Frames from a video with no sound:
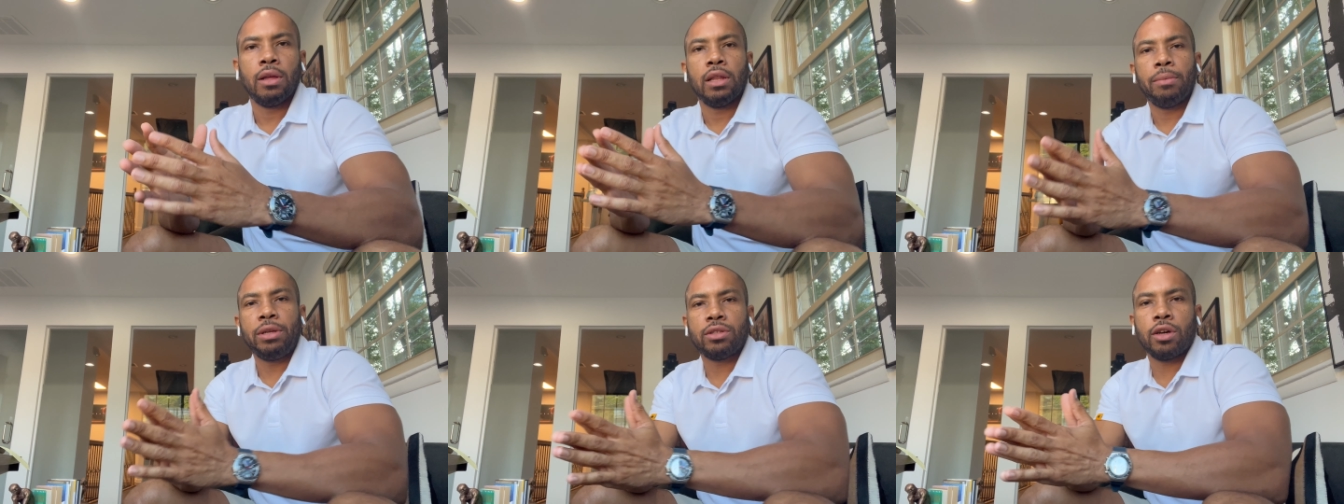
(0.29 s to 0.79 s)

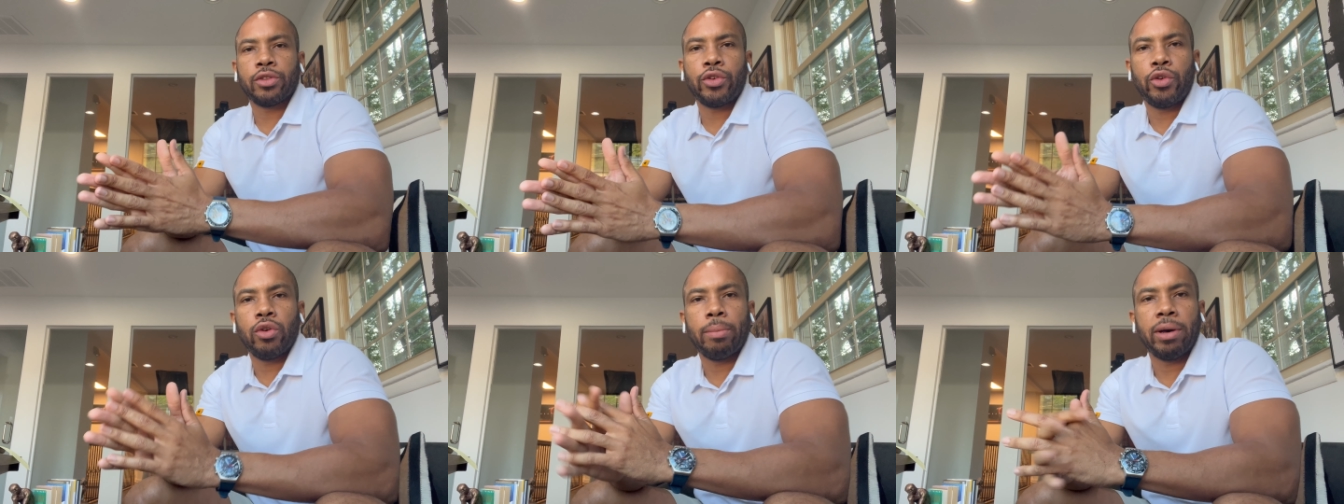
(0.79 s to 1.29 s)
Let me talk to
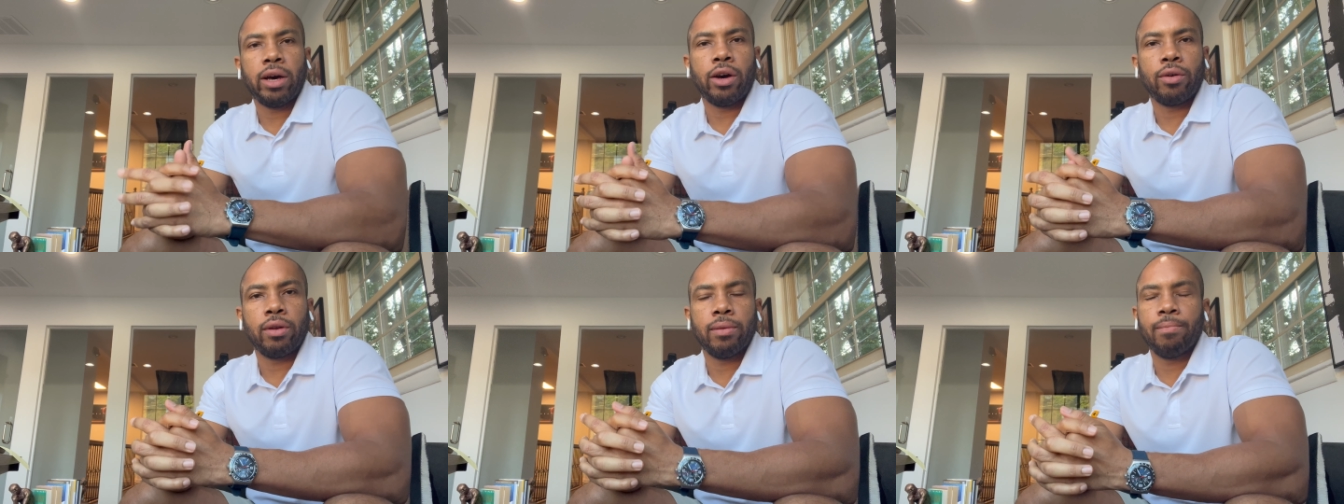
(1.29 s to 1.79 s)
you
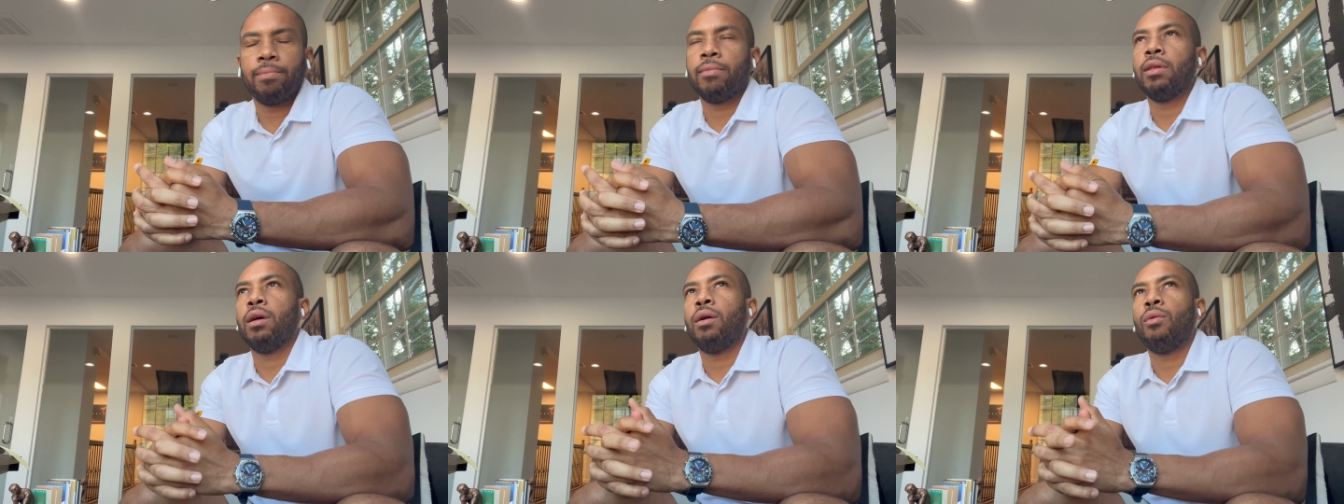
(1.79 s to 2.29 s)
about
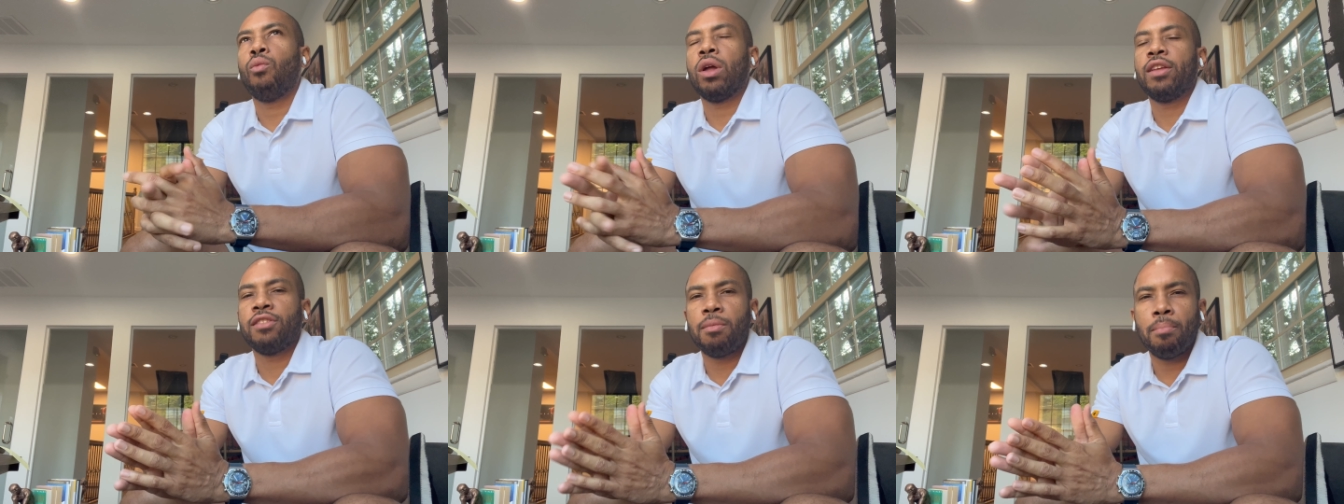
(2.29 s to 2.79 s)
what
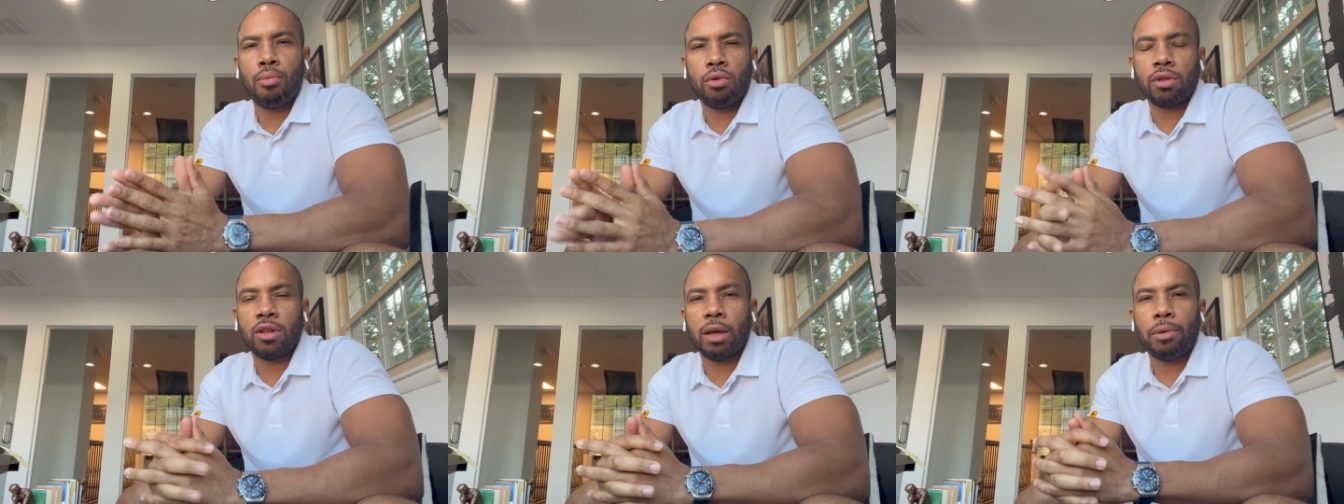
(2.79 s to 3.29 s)
is
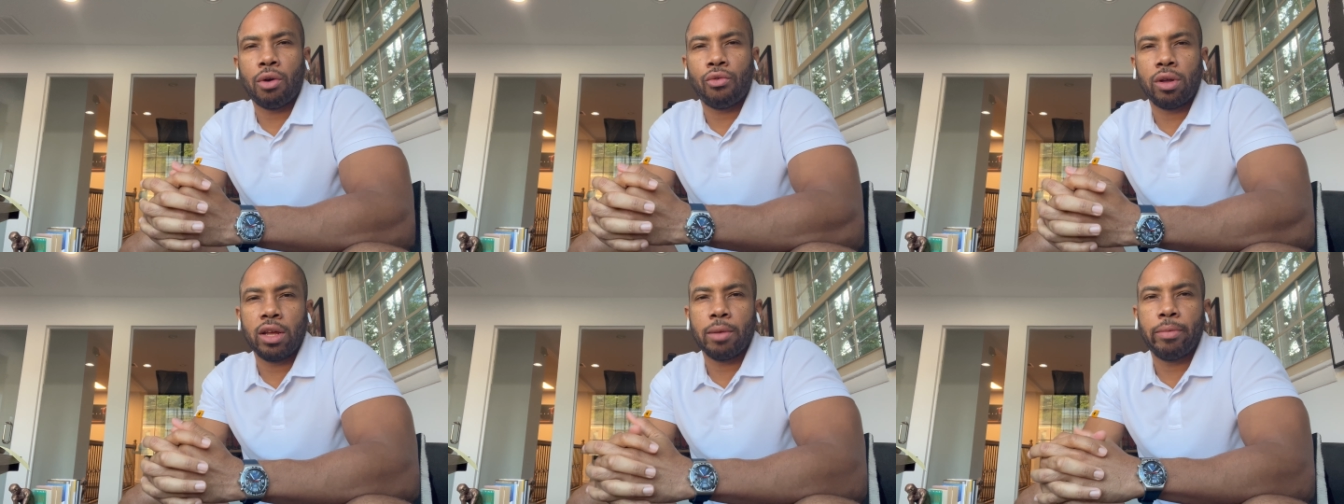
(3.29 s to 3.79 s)
important about
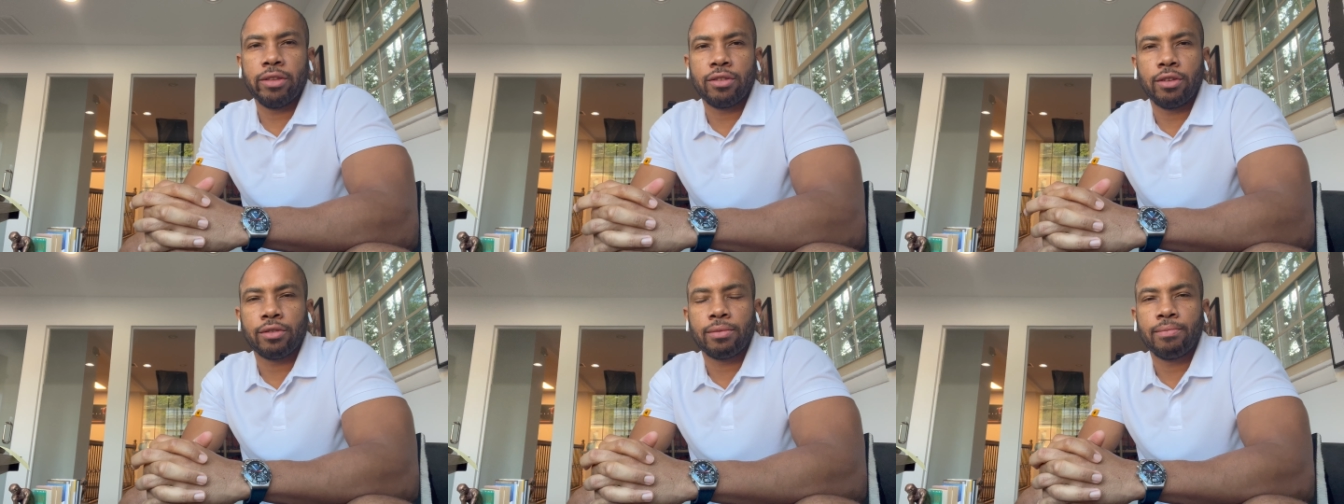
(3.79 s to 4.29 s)
running a
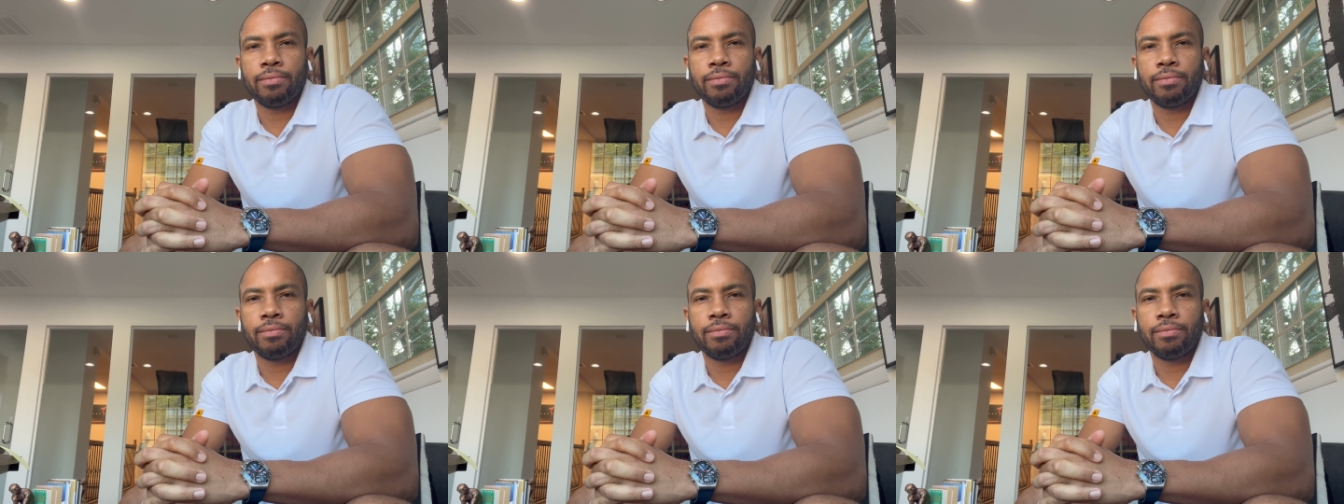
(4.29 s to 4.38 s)
business.